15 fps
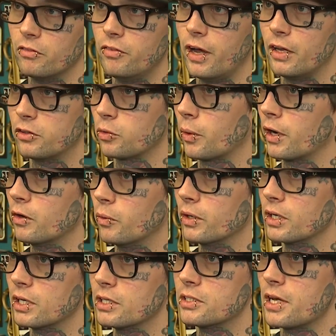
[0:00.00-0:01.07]
event where anyone
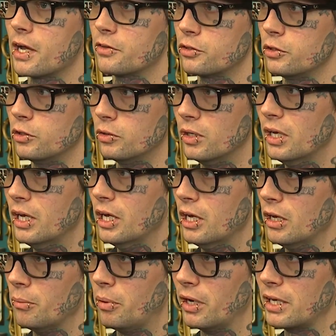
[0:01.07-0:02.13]
can get tattooed.
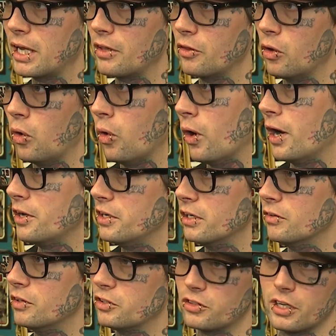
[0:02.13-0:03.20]
But again, the whole idea
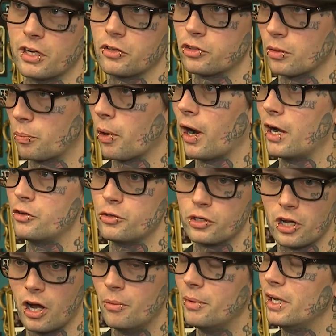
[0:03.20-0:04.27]
of it is like a surprise. You
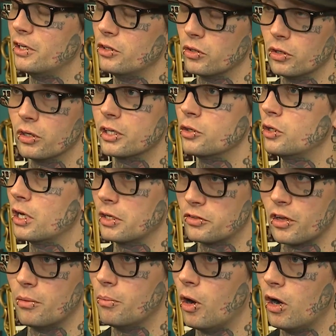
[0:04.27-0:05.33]
come in, you look, you get
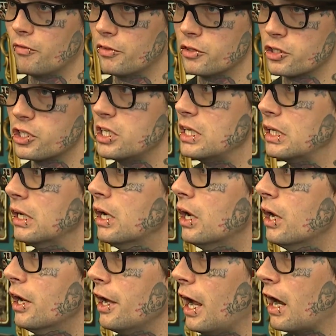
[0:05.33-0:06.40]
something off the sheet.
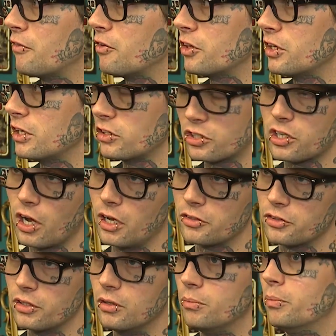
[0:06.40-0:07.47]
Everything's
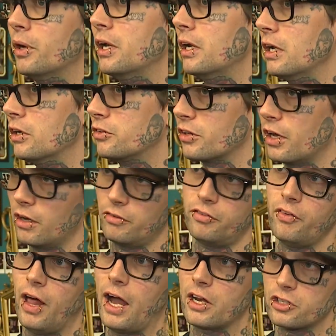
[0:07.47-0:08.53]
custom, but it is a
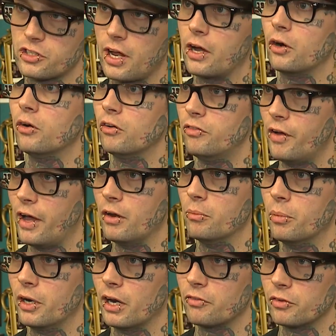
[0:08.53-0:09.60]
flash-style event.
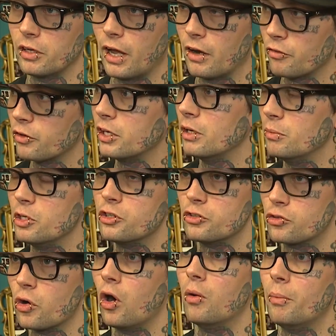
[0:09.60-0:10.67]
But every every image is
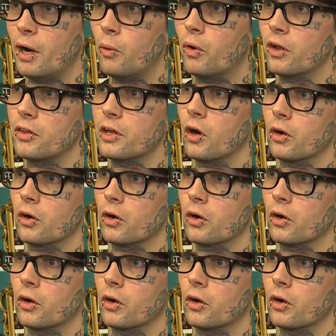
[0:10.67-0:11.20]
drawn by one of the